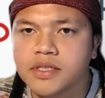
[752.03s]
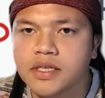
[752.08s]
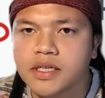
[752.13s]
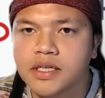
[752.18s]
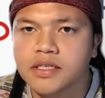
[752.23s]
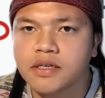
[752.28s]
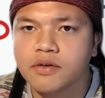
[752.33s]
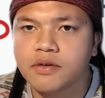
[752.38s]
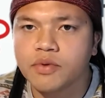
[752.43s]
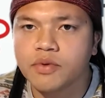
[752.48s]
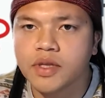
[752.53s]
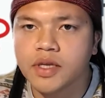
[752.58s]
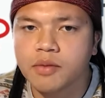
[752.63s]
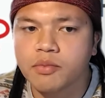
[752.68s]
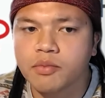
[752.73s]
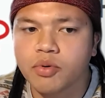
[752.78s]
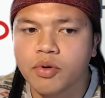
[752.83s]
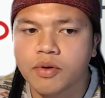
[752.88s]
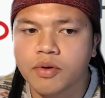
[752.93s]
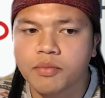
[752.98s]
is a really
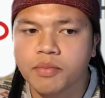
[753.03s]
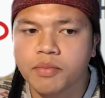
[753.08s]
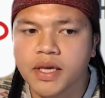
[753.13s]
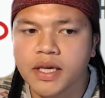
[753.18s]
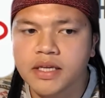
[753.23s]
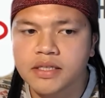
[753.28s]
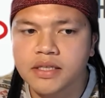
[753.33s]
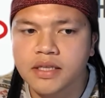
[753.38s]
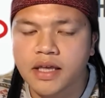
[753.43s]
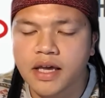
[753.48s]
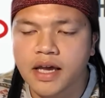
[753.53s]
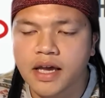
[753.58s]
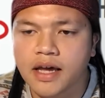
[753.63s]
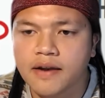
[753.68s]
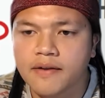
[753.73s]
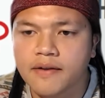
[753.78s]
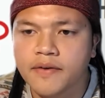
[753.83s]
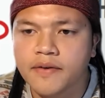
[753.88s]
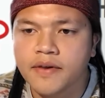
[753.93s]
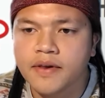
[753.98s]
important piece of that.
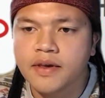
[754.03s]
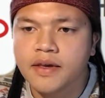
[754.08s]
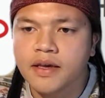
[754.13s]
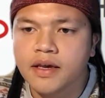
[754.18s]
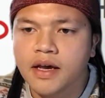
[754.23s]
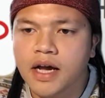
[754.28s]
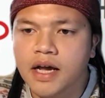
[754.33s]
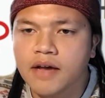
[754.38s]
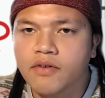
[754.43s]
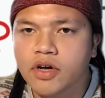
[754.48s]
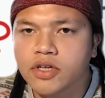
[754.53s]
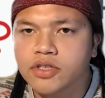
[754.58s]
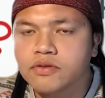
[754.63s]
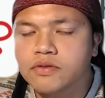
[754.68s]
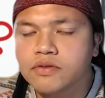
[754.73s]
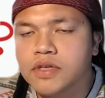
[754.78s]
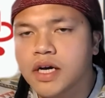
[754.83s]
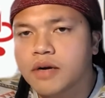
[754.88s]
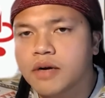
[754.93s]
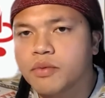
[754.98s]
I've also
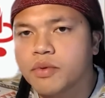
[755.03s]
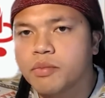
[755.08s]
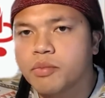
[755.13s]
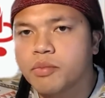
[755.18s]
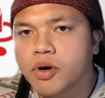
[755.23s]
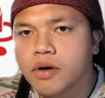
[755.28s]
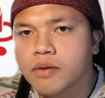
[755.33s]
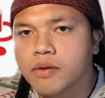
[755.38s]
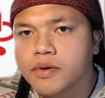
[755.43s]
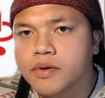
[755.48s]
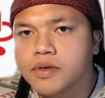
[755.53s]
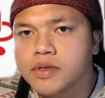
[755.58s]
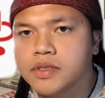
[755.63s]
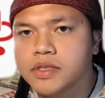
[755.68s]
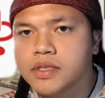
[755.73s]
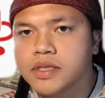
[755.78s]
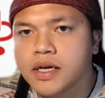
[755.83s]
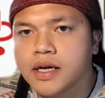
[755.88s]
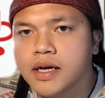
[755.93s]
talked with barbers